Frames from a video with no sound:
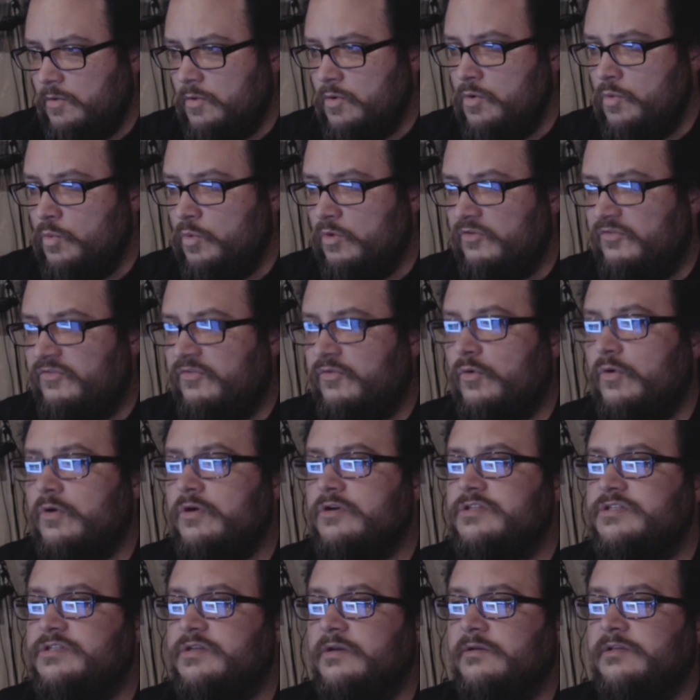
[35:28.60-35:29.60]
Will 4
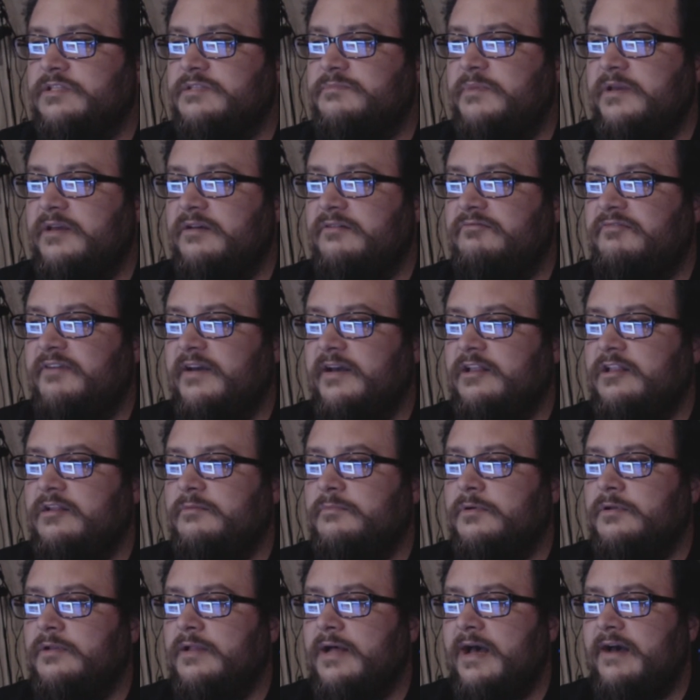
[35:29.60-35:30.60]
Souls be
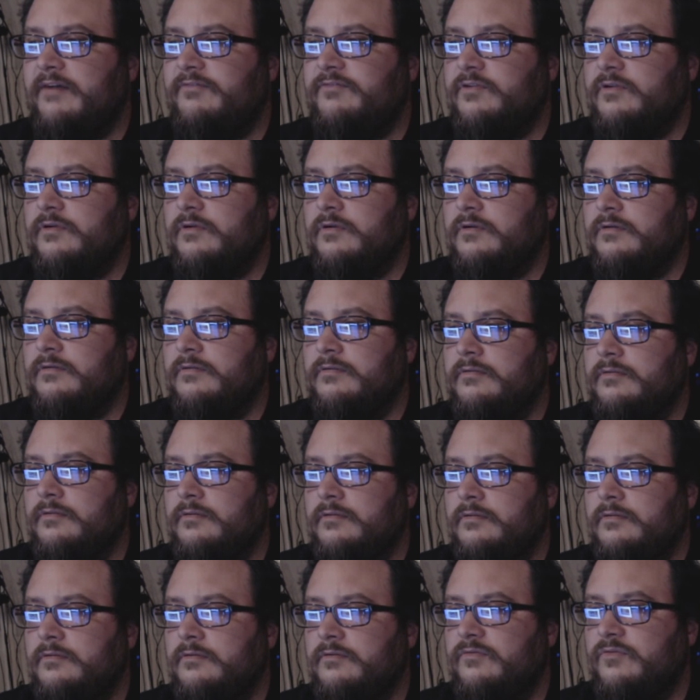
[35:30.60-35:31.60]
available after...
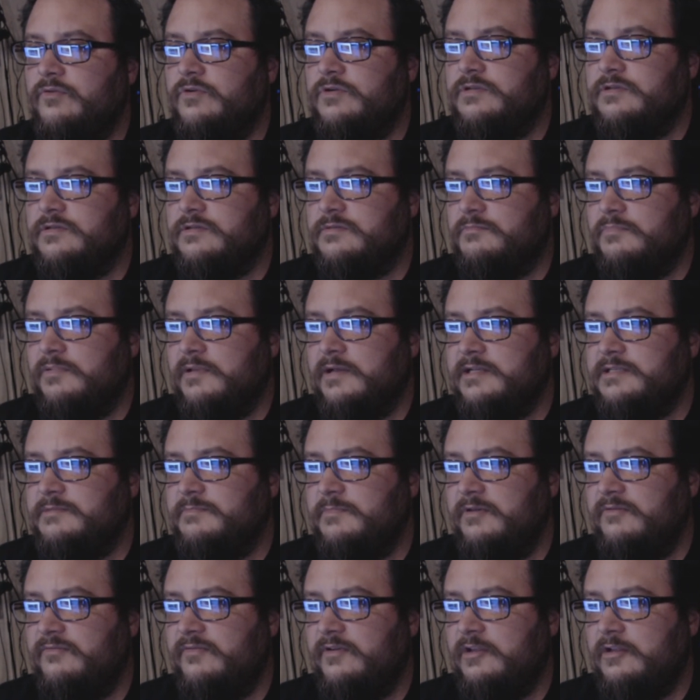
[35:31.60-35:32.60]
4 Souls Plus be
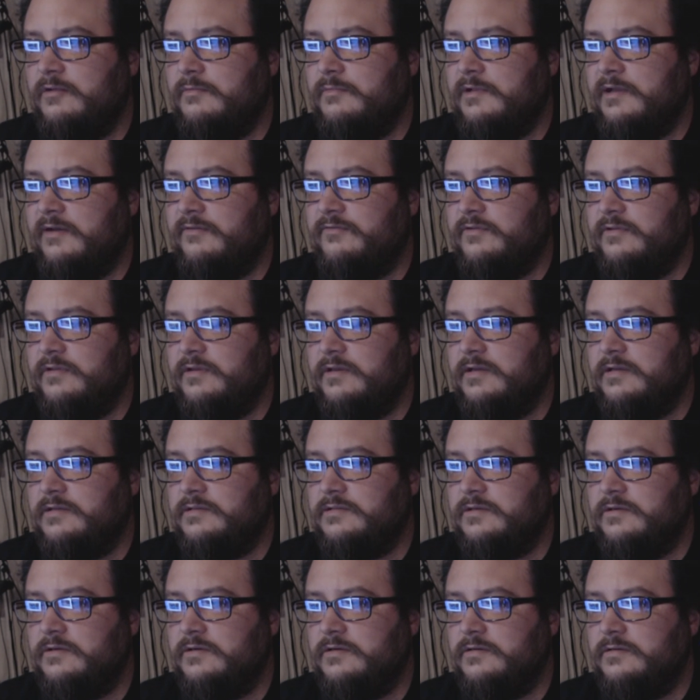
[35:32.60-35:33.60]
available after the
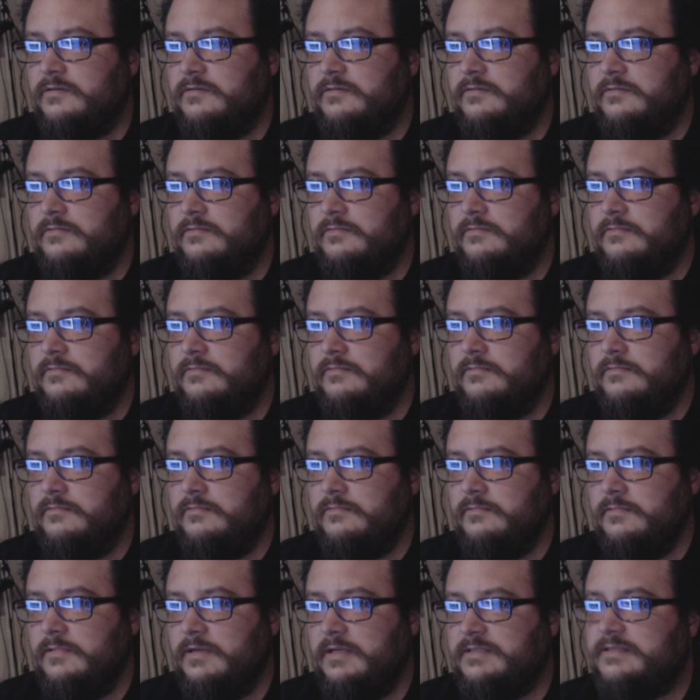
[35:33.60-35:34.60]
Kickstarter?
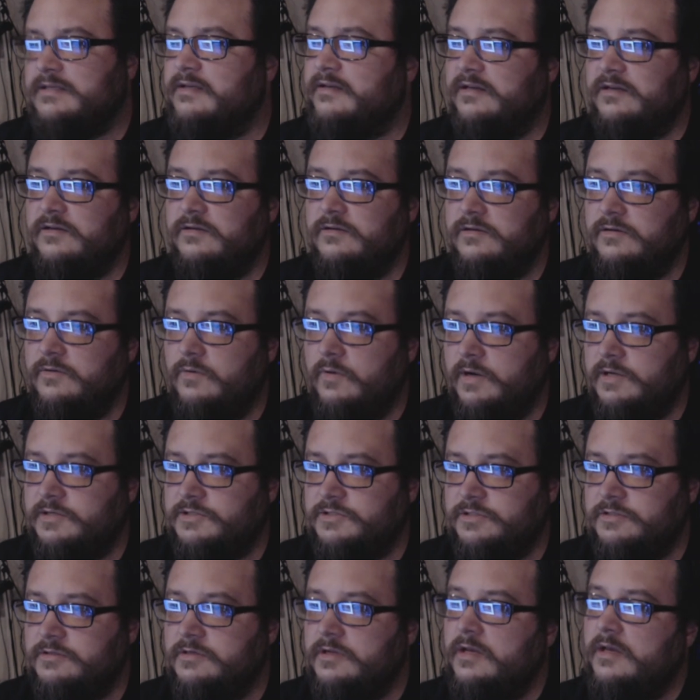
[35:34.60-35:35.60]
That's not a good
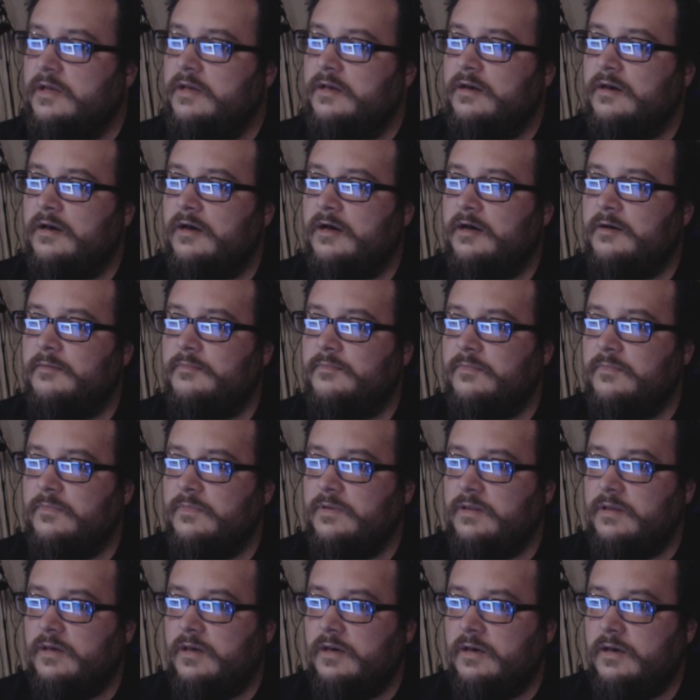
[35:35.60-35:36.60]
question.
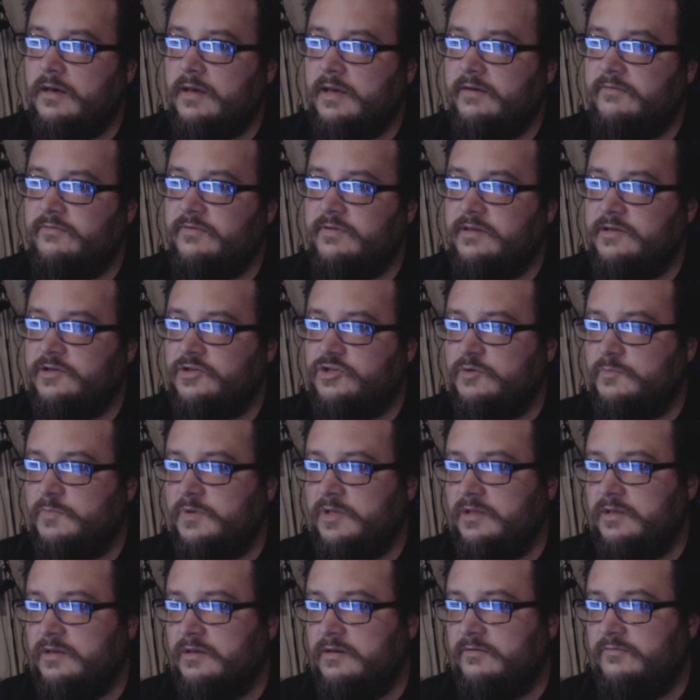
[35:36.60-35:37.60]
Everything should
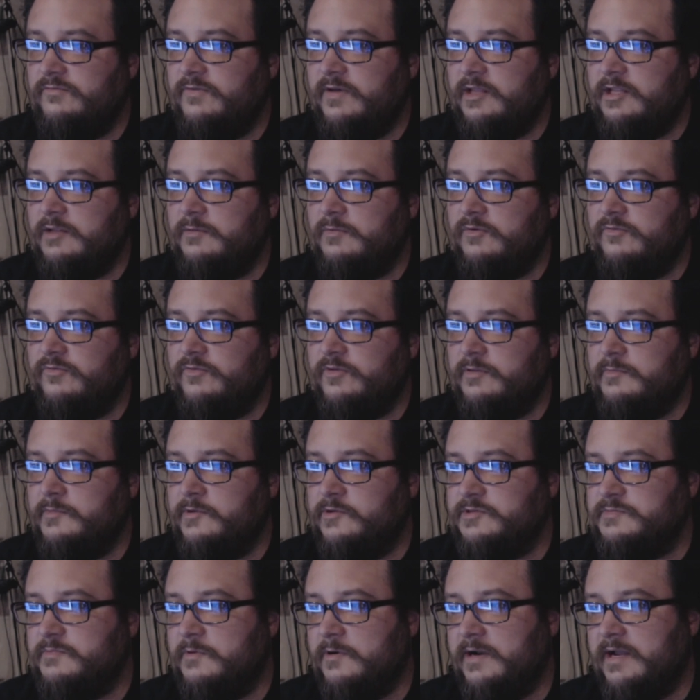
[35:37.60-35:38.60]
be available for the
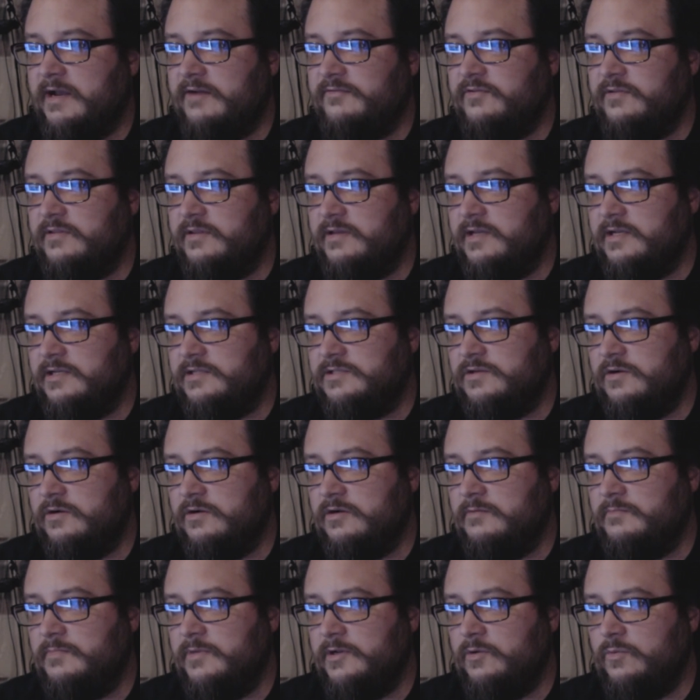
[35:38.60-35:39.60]
most part after the
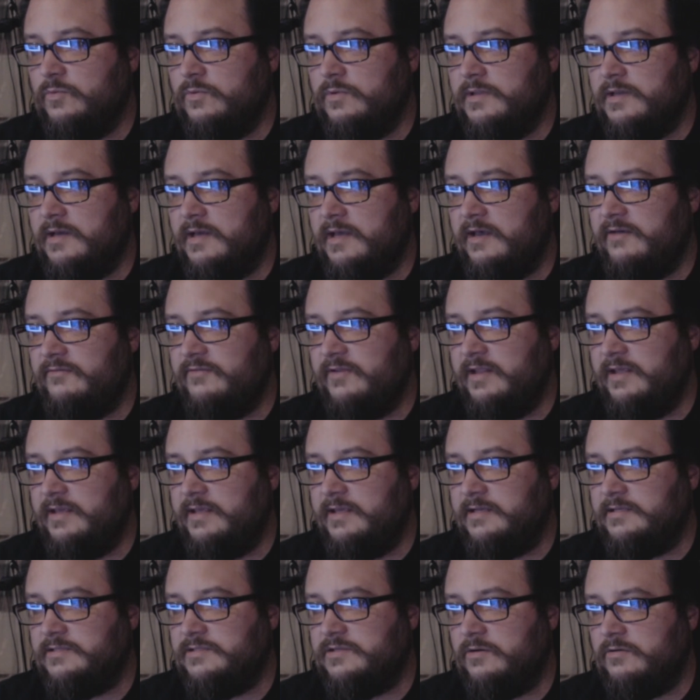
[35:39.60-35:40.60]
Kickstarter, but it will not have any
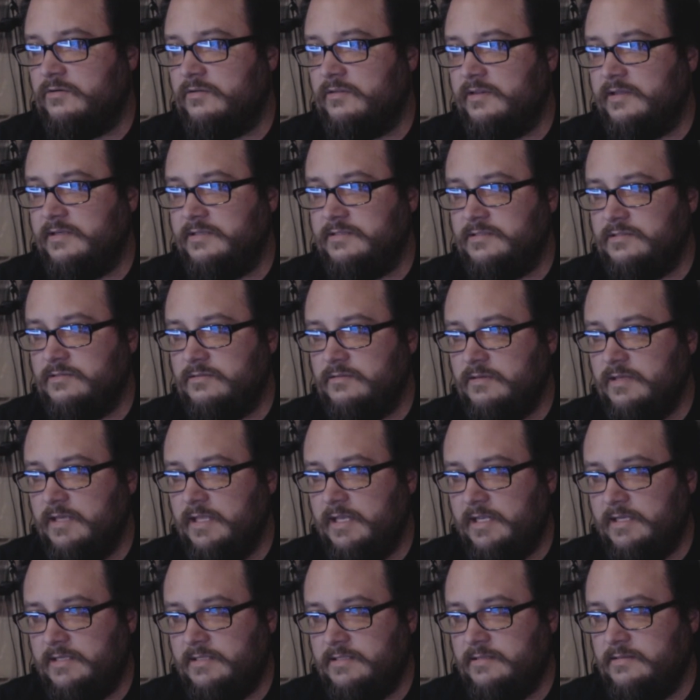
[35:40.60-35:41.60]
Kickstarter things in
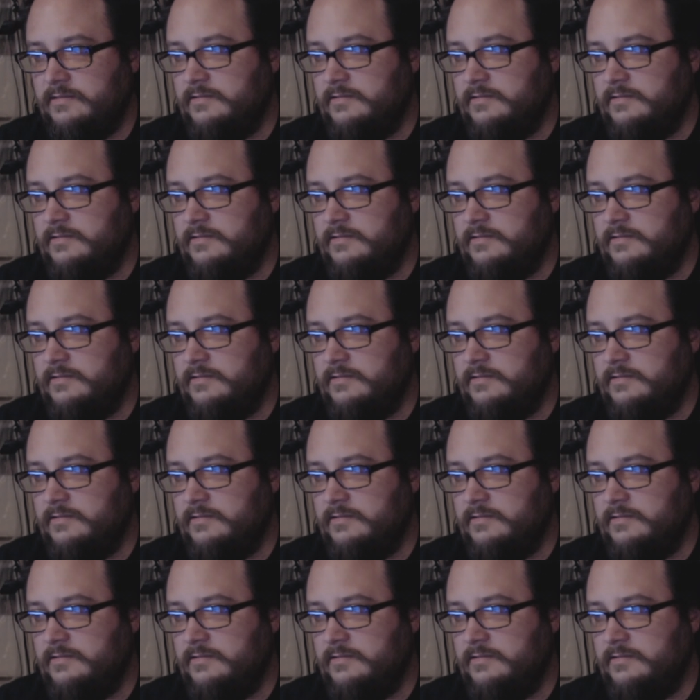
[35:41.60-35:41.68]
it.